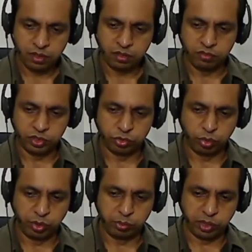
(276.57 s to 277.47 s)
which will
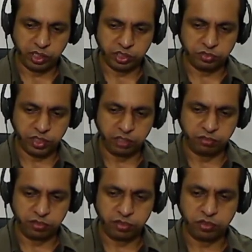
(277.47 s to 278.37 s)
be minus 5
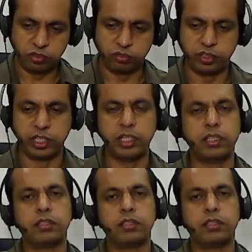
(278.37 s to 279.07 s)
Vi,